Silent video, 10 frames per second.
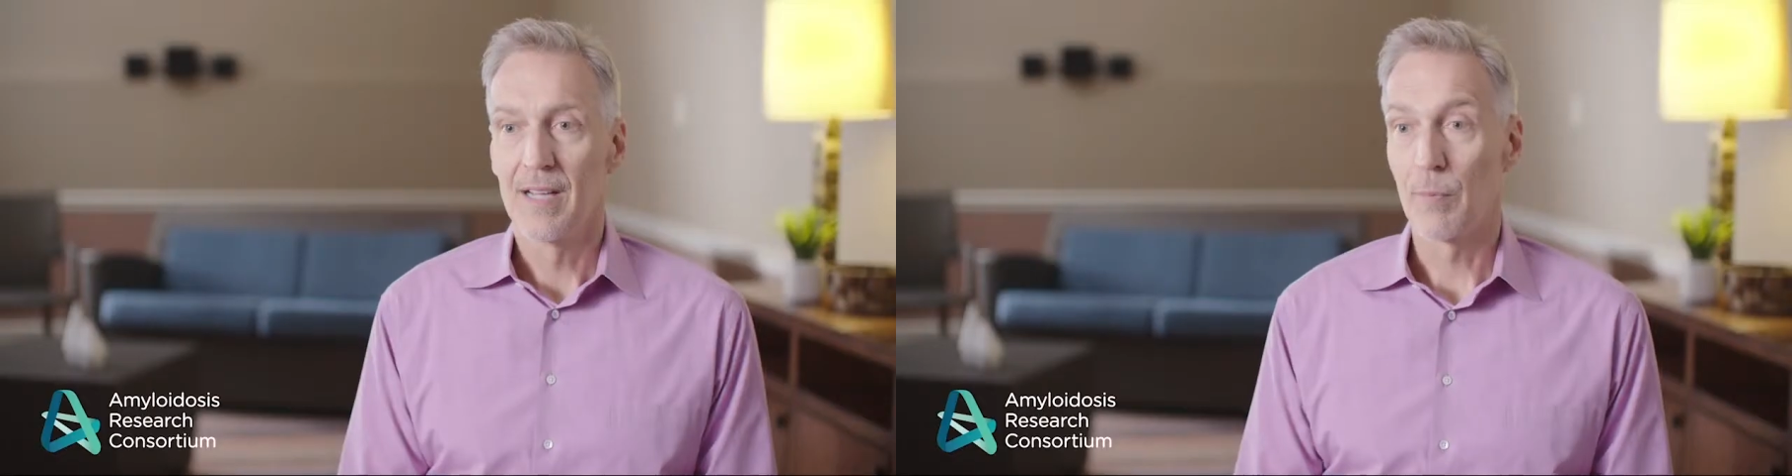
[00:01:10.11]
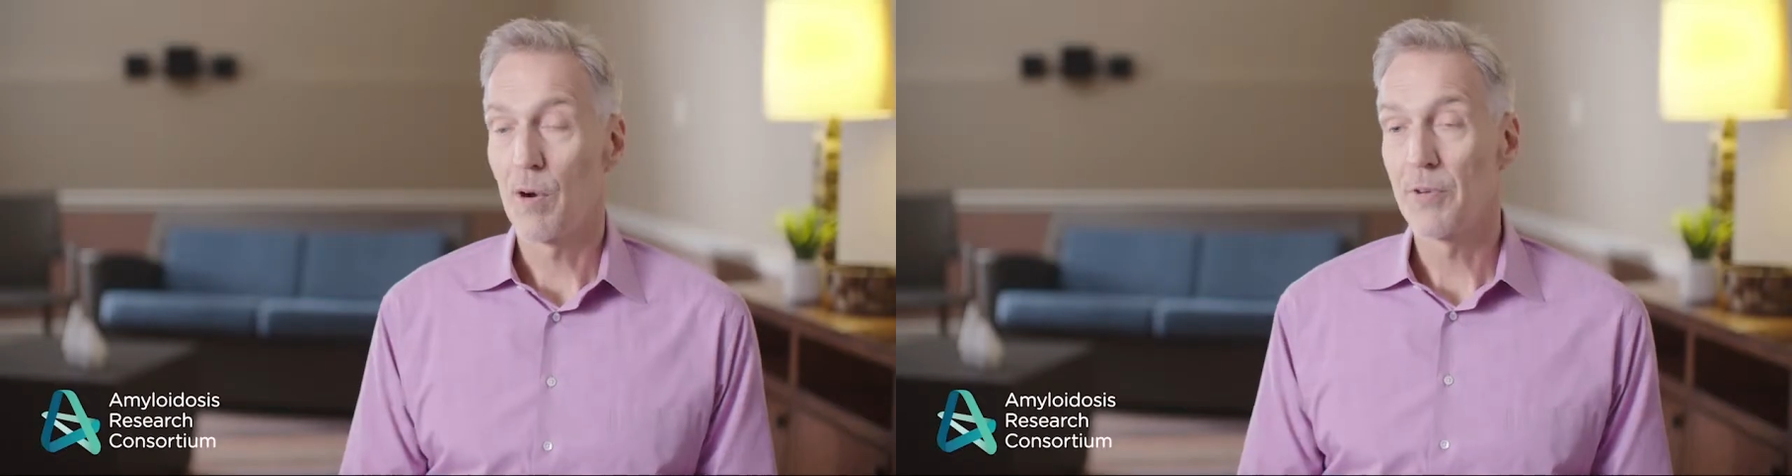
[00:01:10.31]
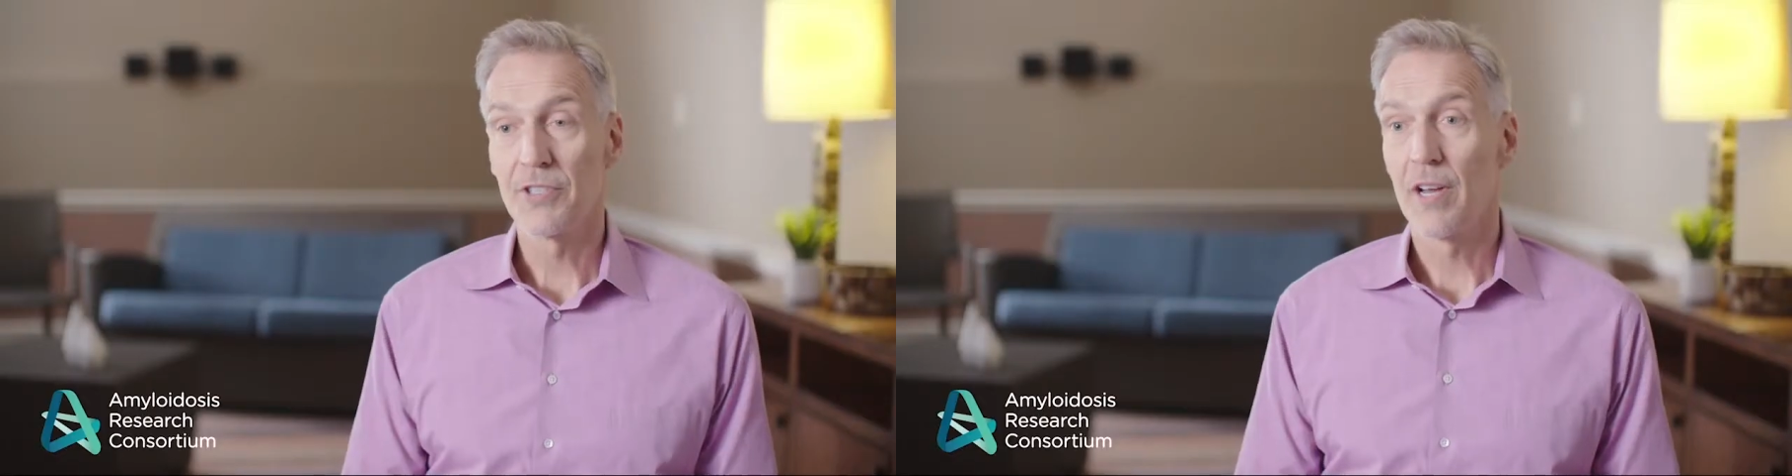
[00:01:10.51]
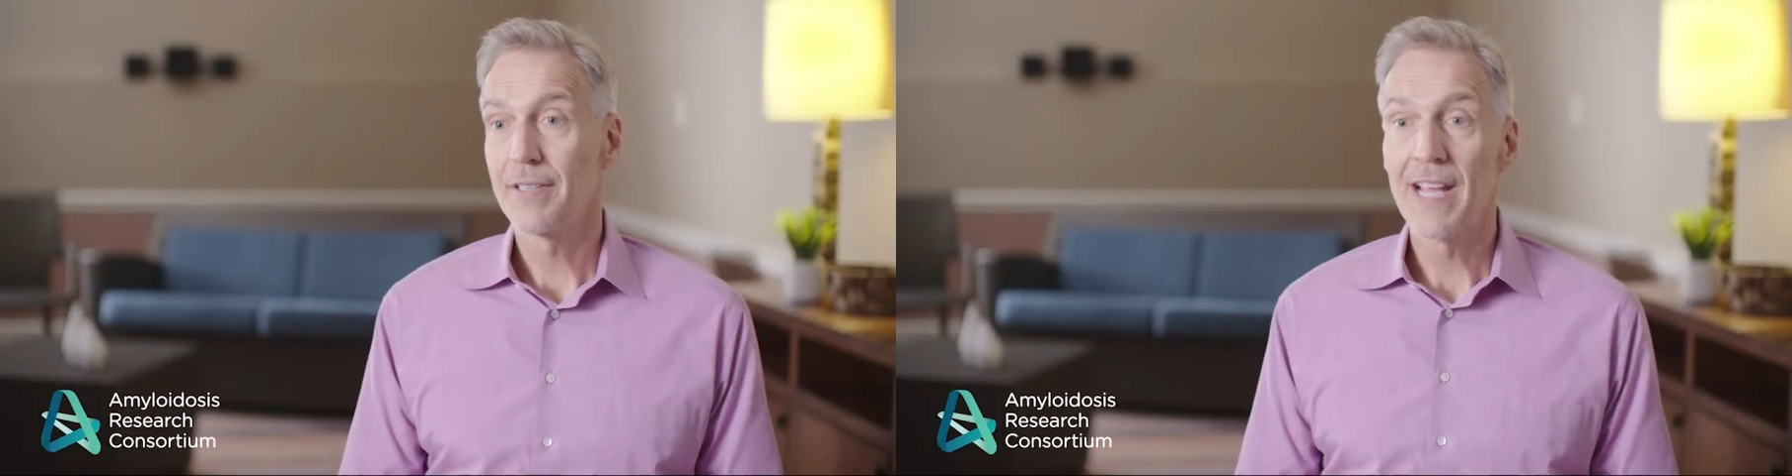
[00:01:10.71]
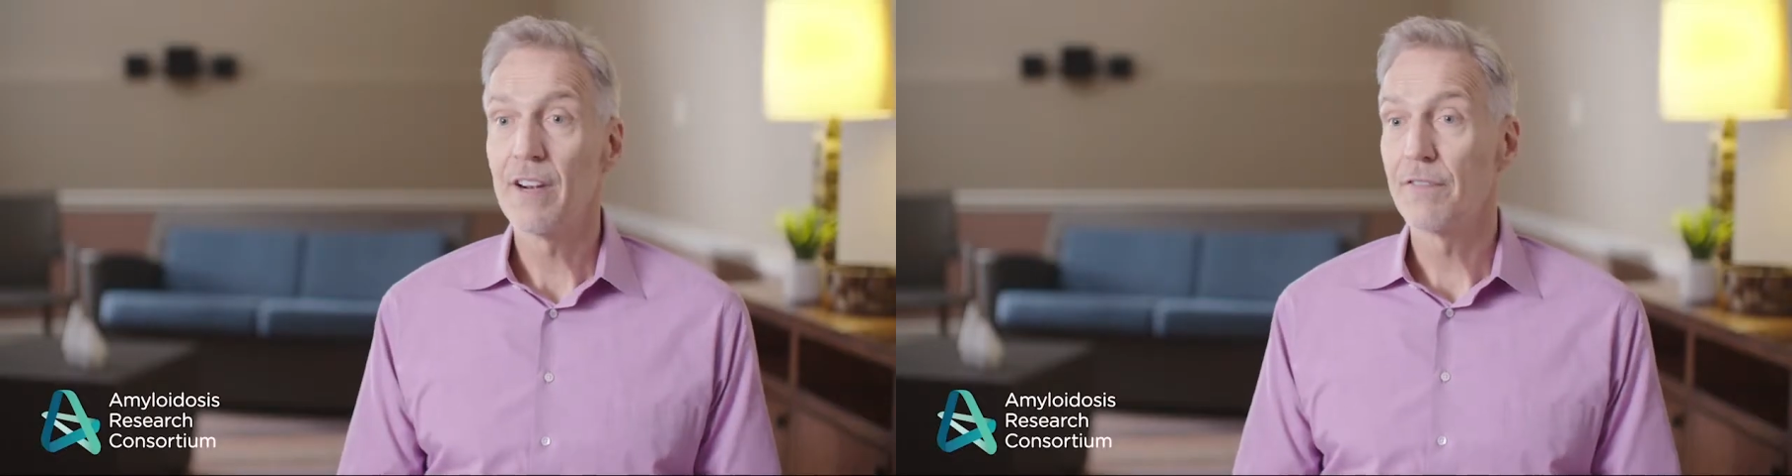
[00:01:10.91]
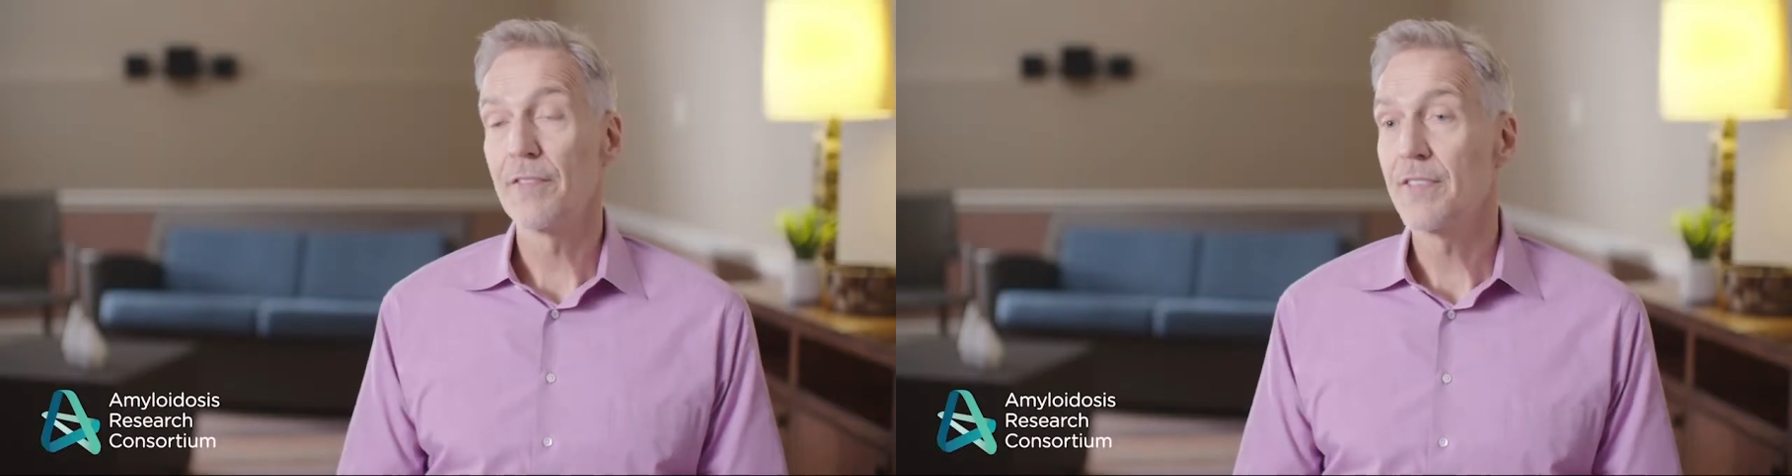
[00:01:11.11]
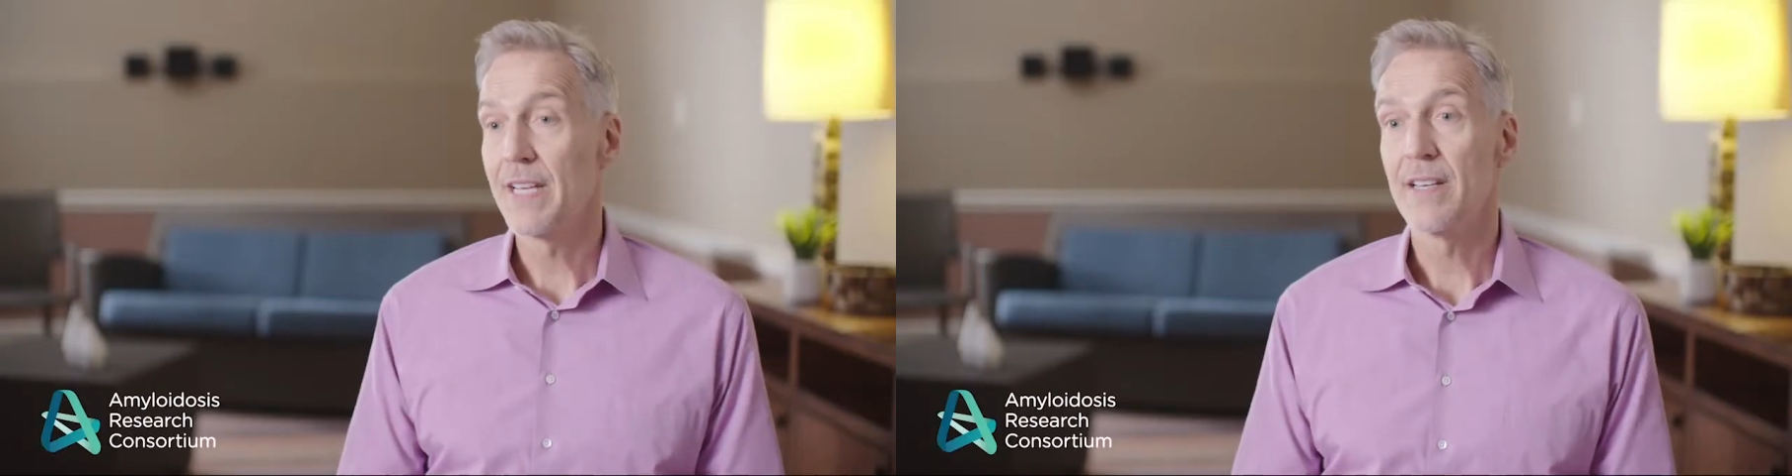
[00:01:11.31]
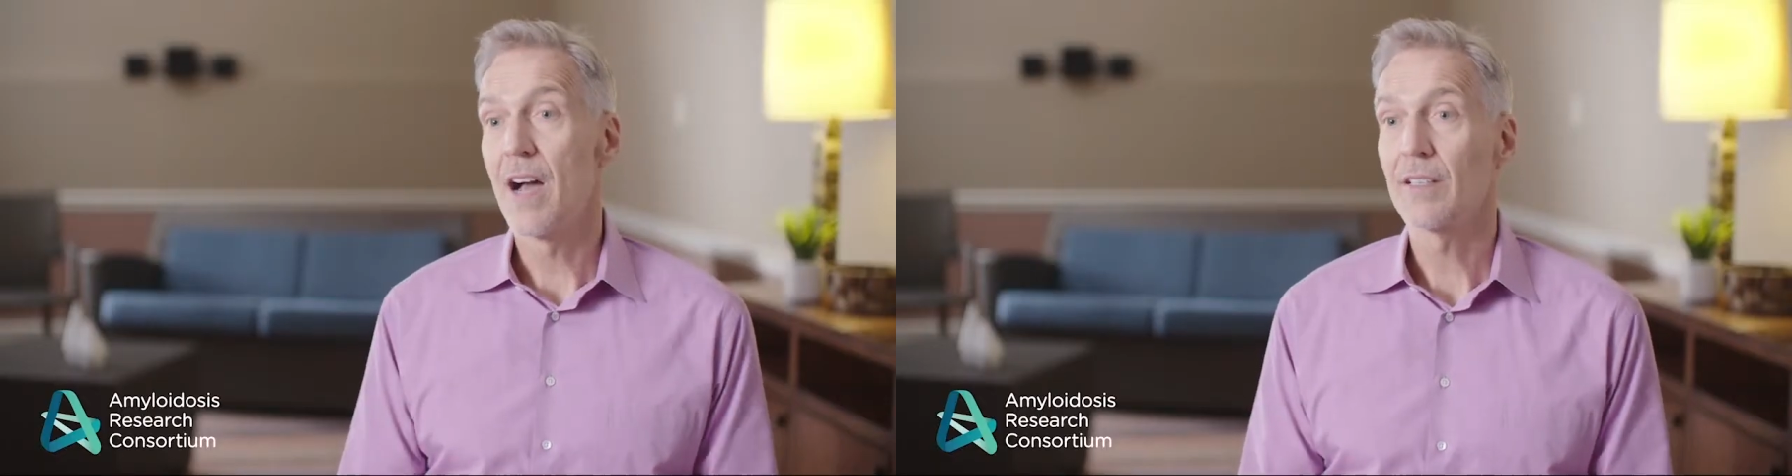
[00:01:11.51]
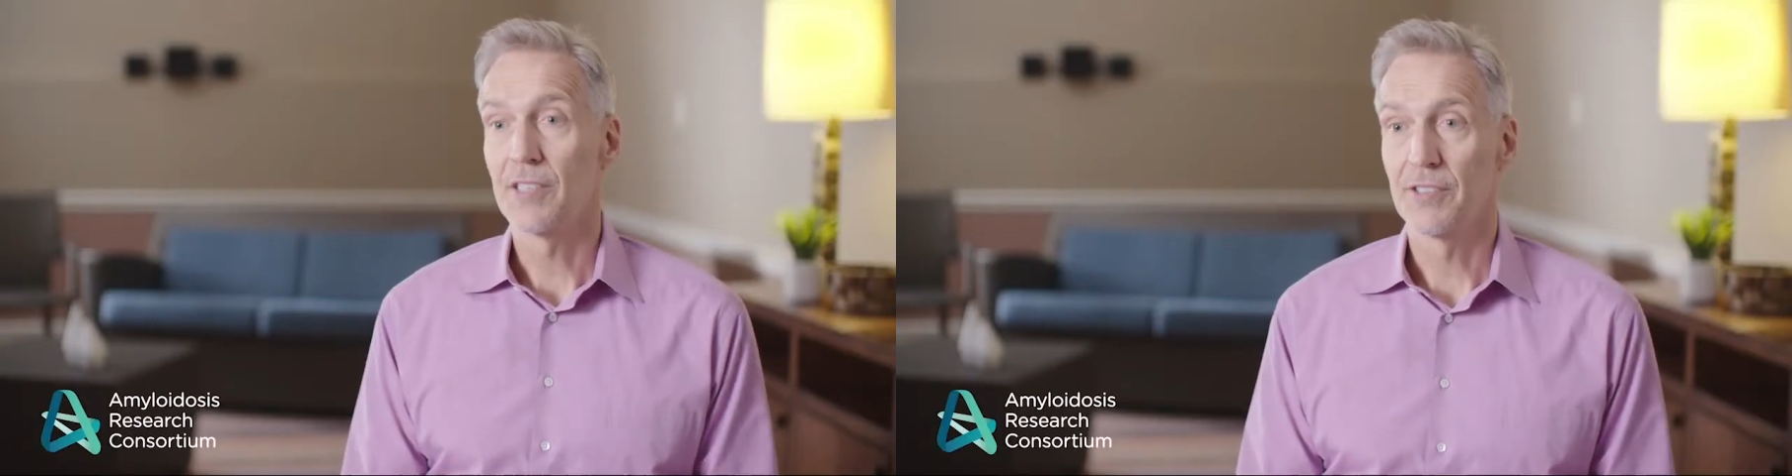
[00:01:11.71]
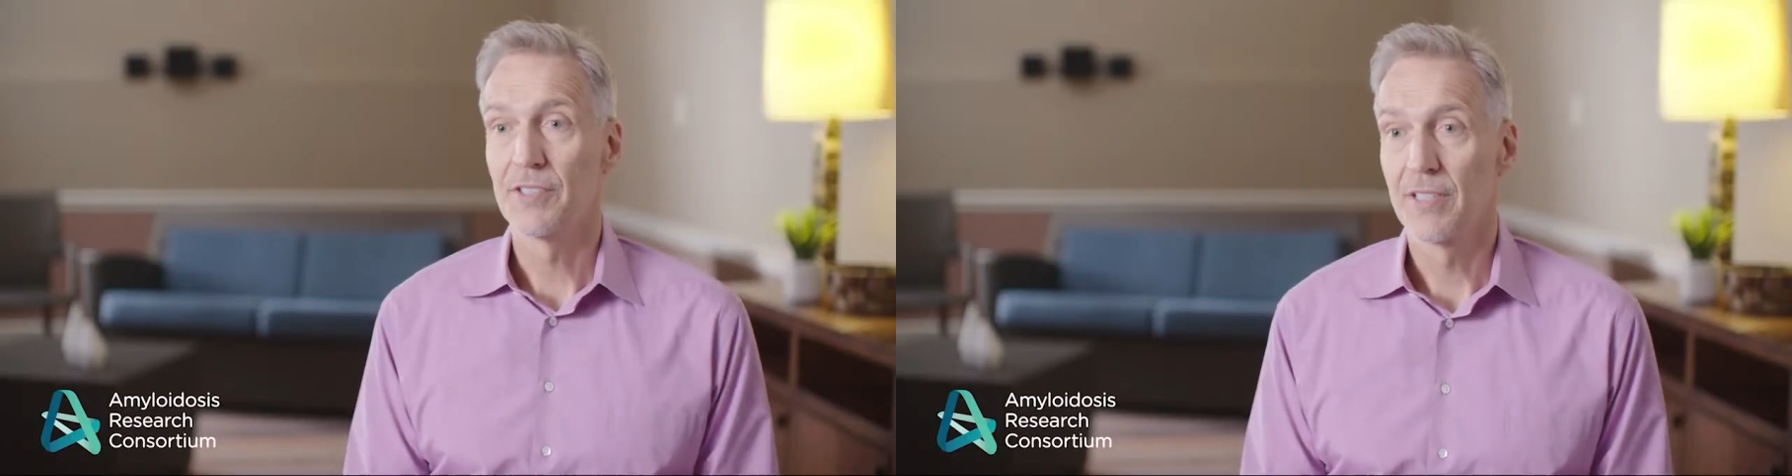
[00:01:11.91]
I probably saw 10 or 15
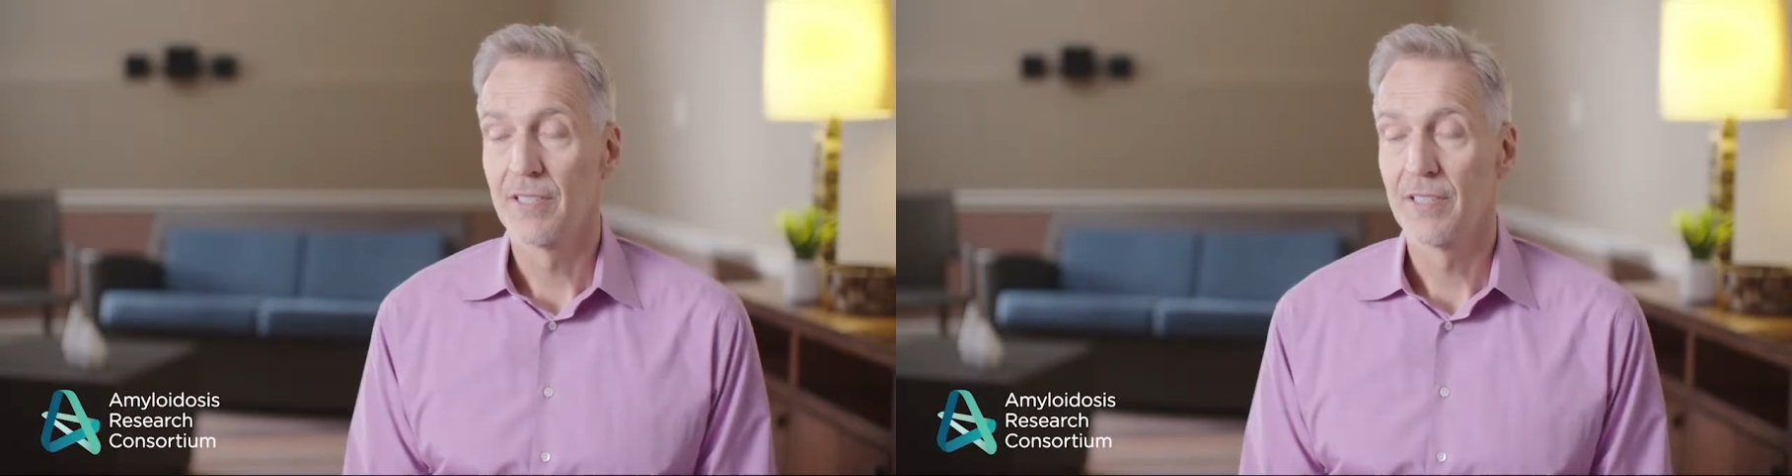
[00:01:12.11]
doctors.